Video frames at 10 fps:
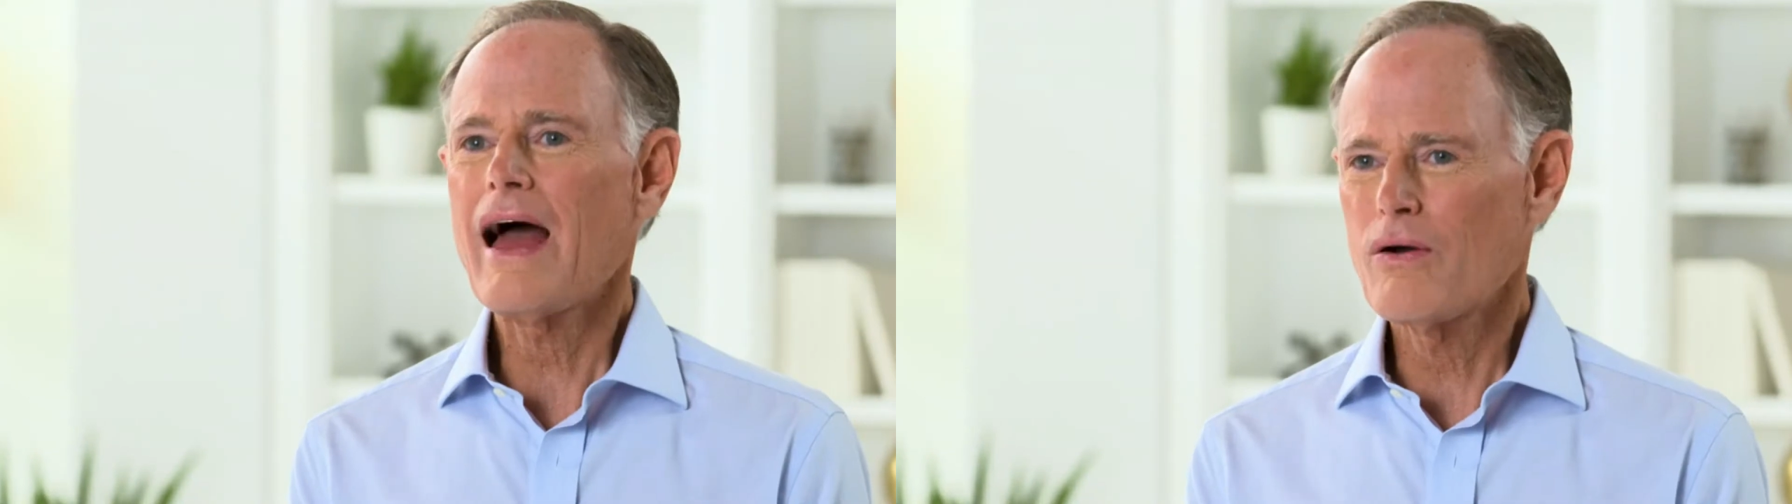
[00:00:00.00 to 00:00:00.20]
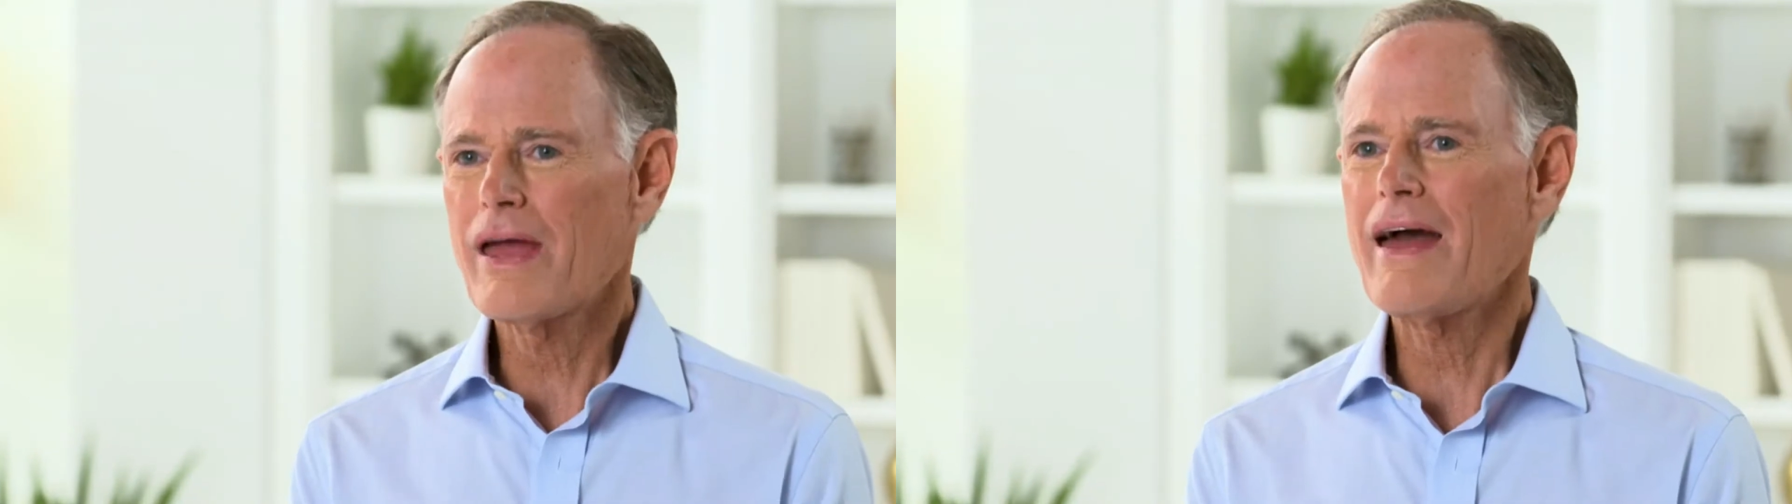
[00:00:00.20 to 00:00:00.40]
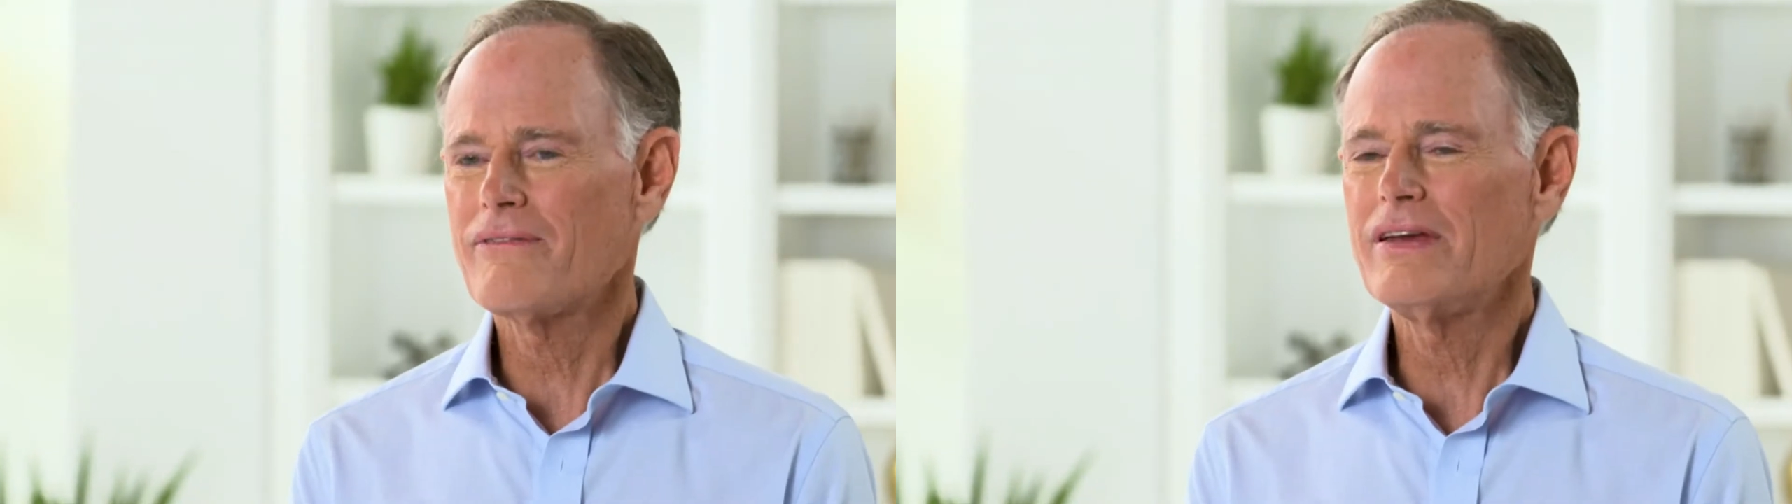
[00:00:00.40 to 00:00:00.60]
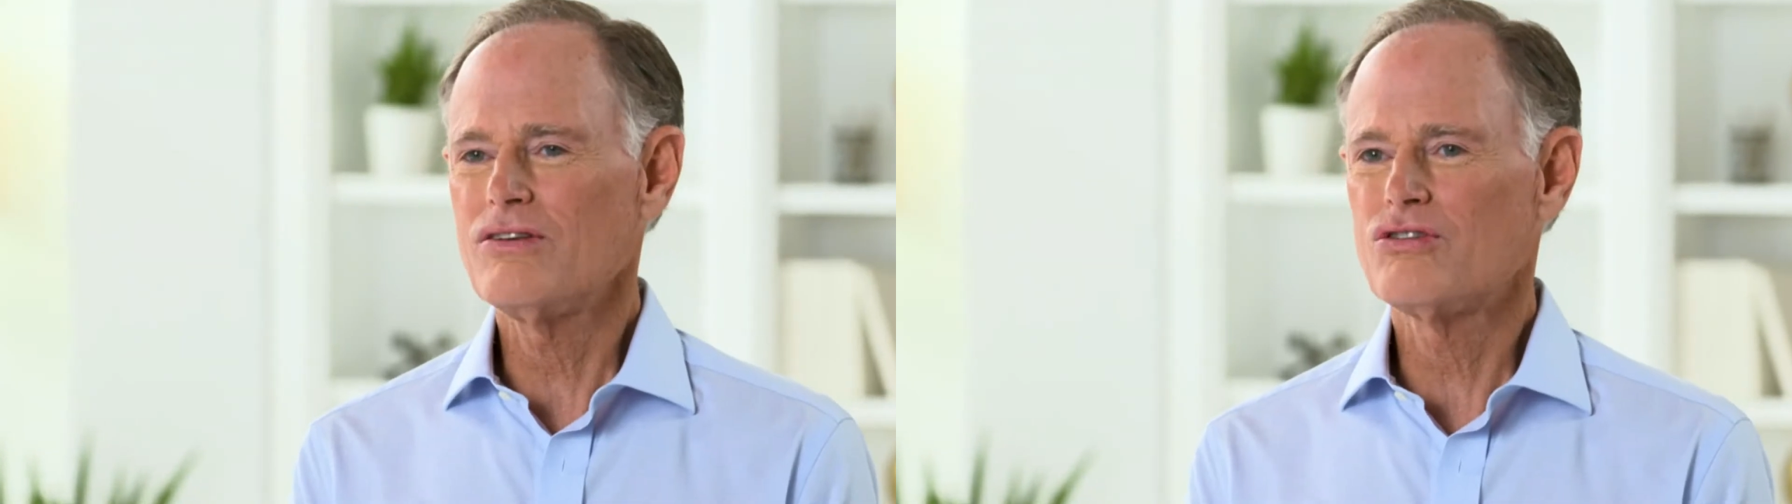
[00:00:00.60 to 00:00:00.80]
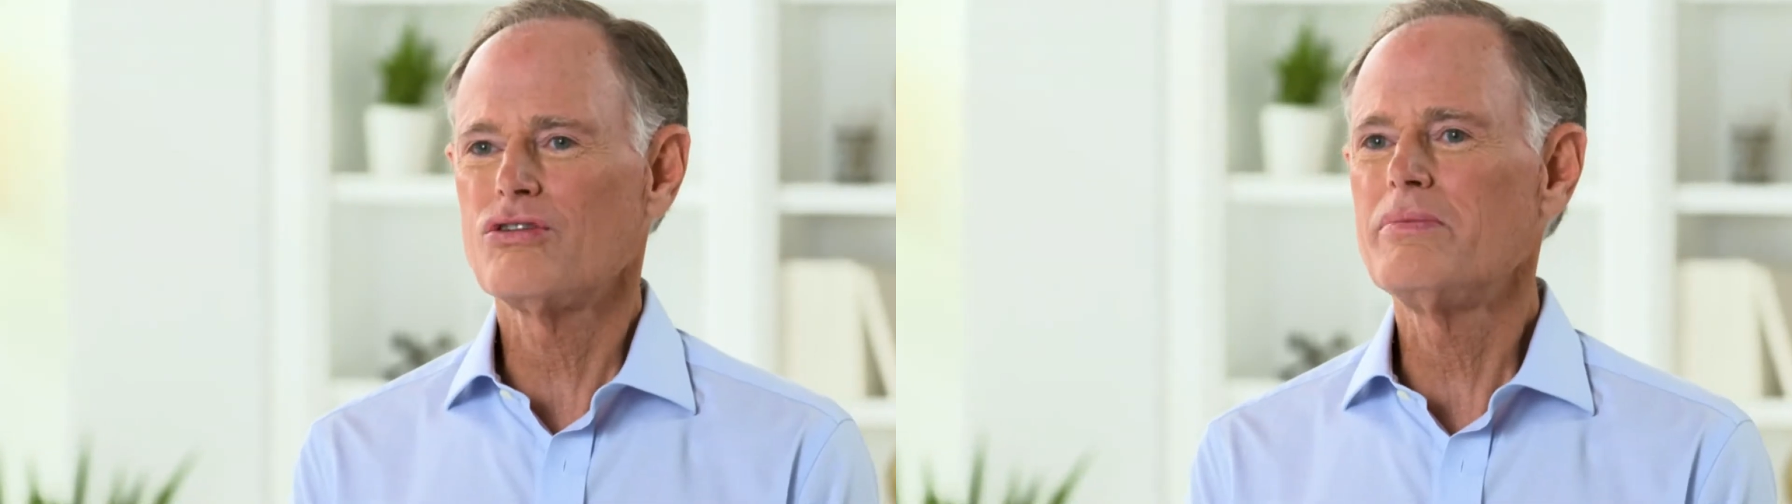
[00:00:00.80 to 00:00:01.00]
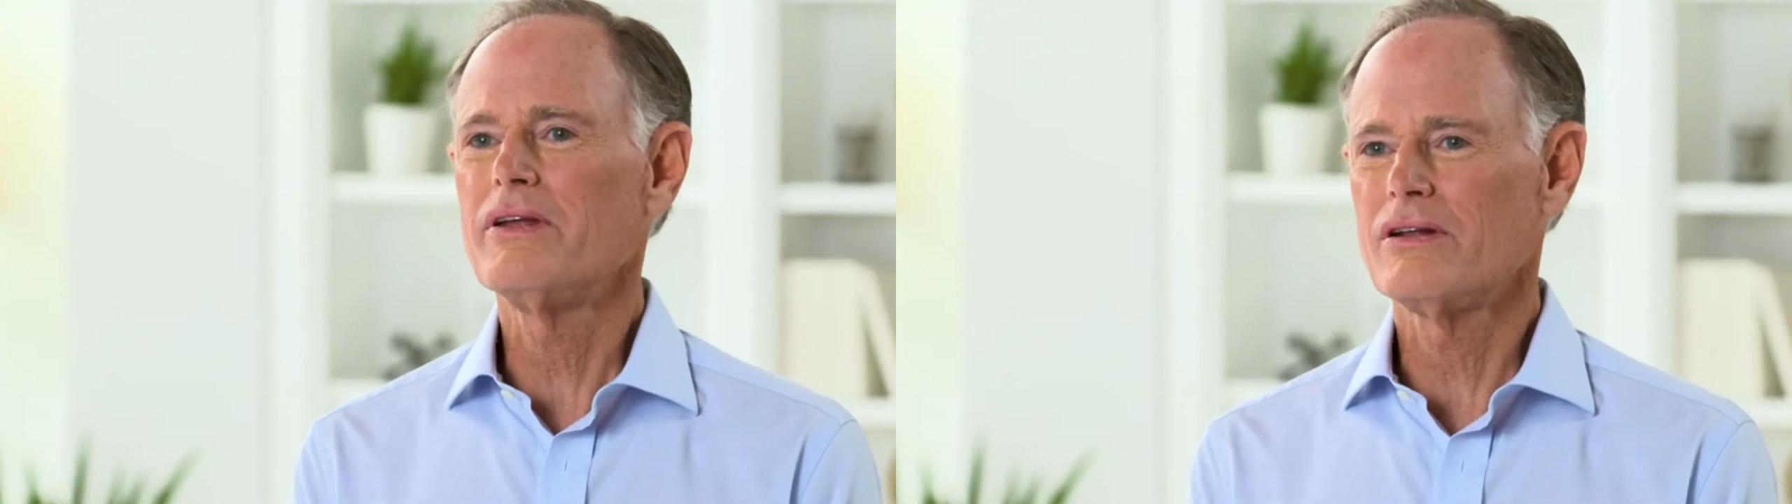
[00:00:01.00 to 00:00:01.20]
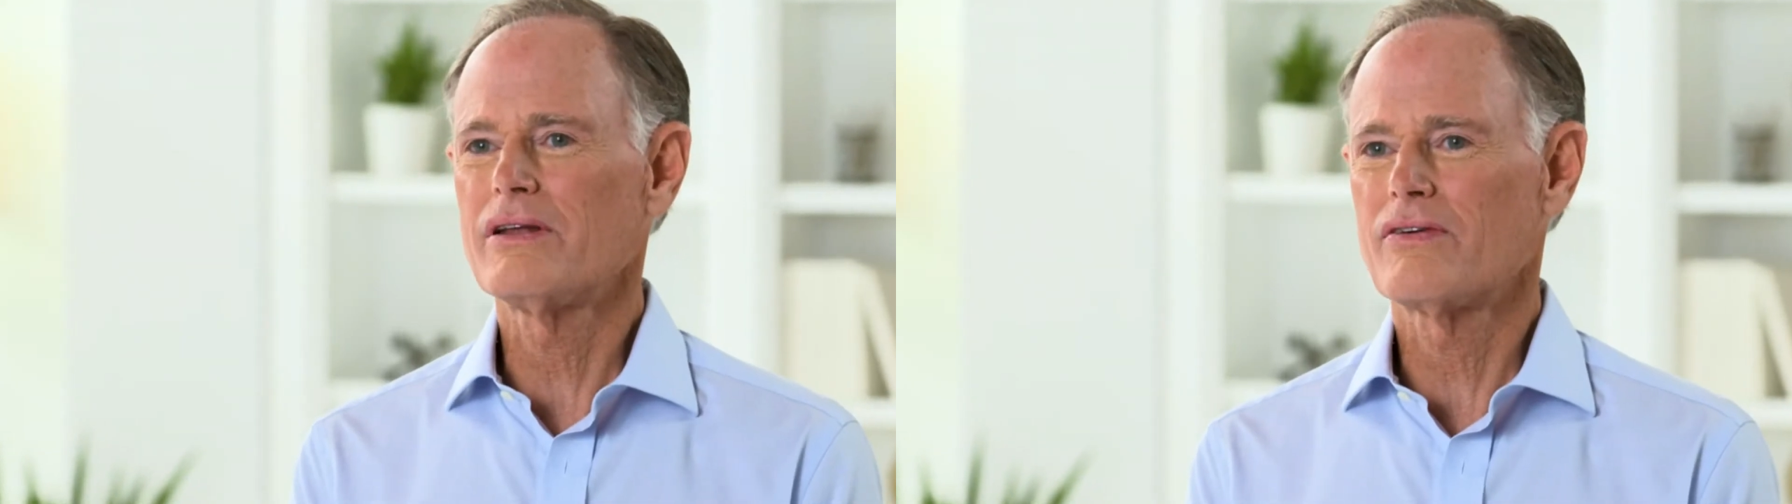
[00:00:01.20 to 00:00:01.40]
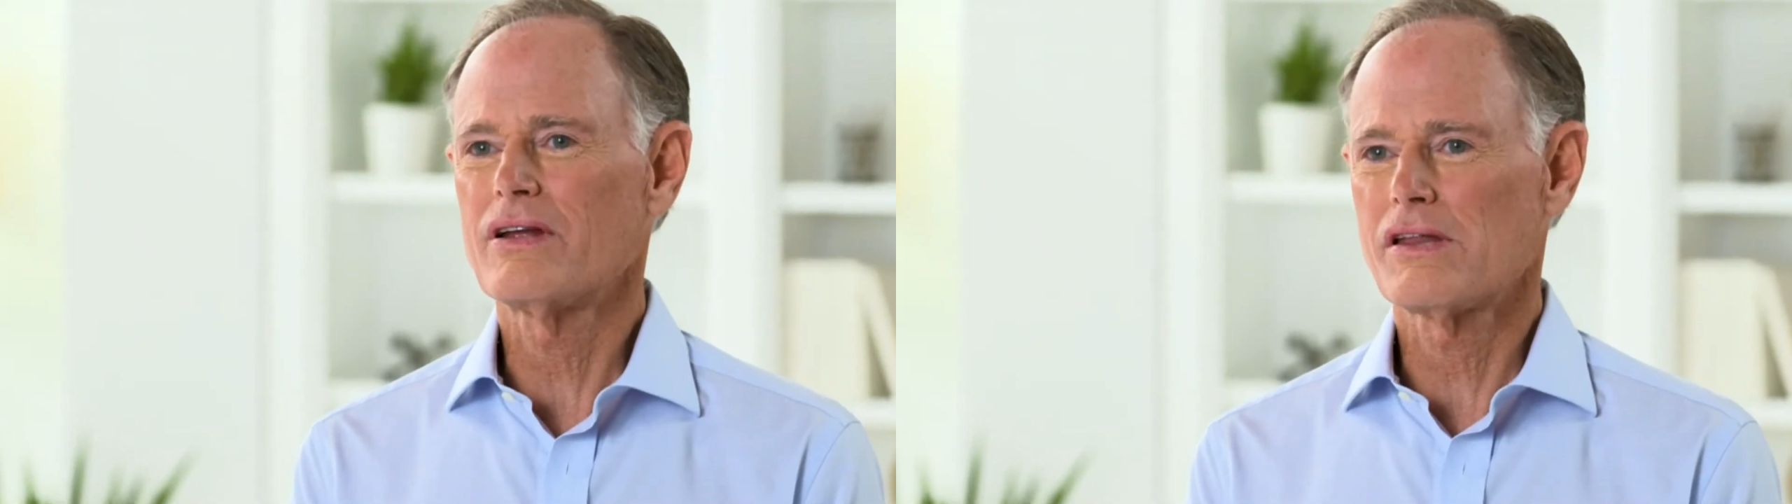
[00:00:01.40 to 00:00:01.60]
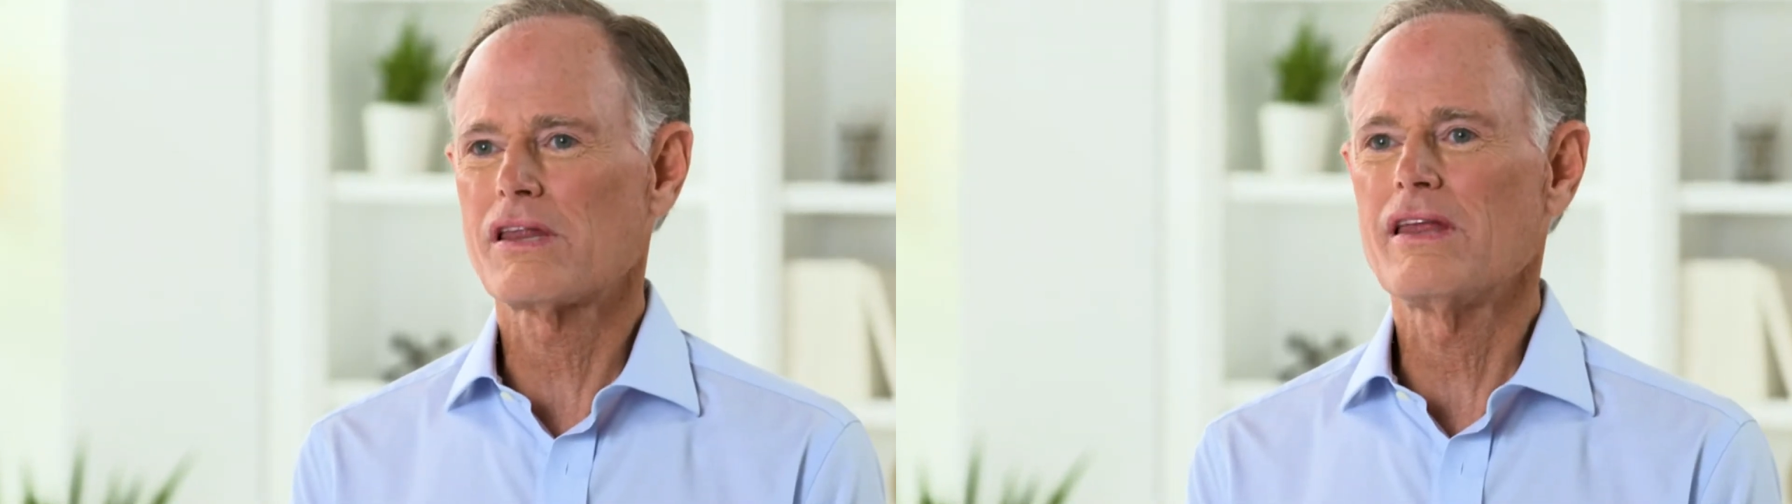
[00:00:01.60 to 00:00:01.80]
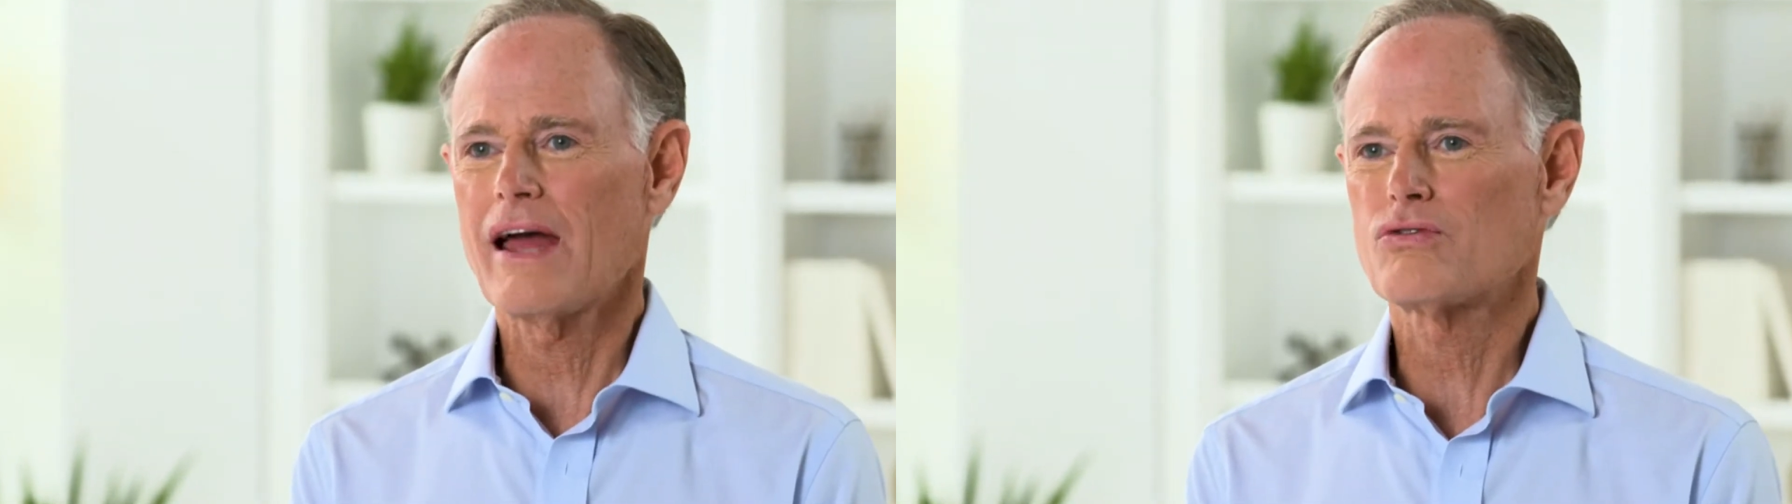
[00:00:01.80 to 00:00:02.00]
how caffeine should be delivered in
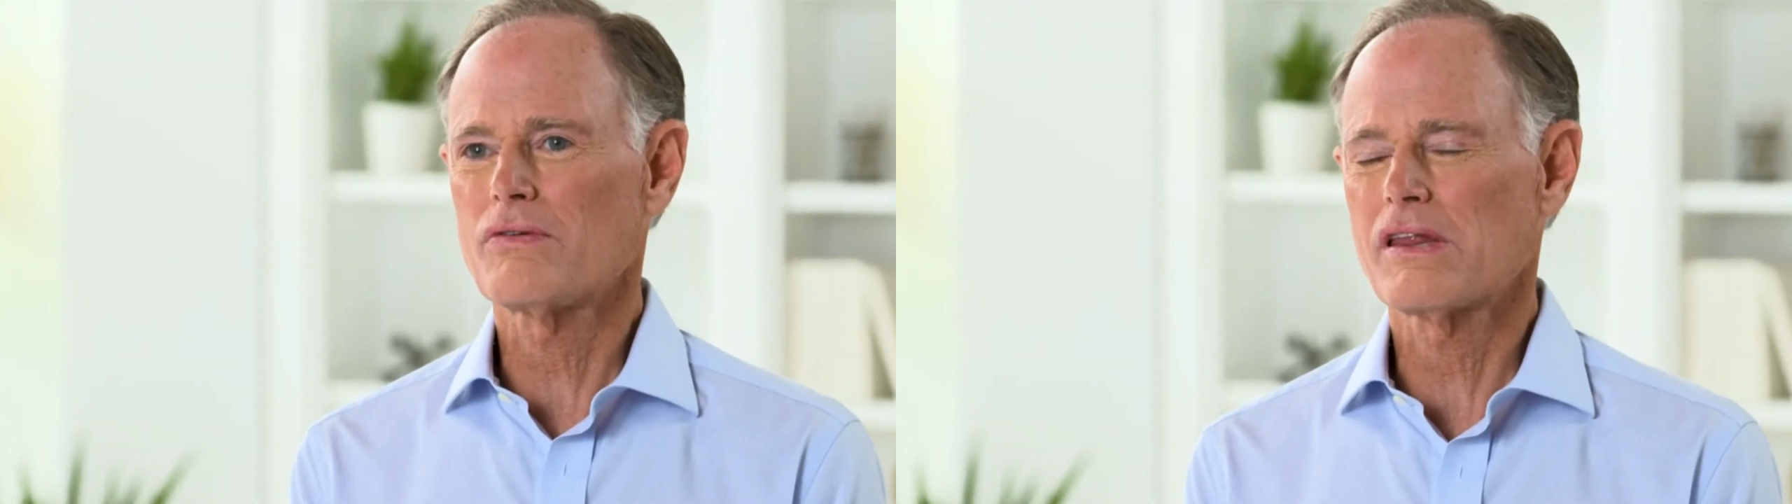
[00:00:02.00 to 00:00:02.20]
its natural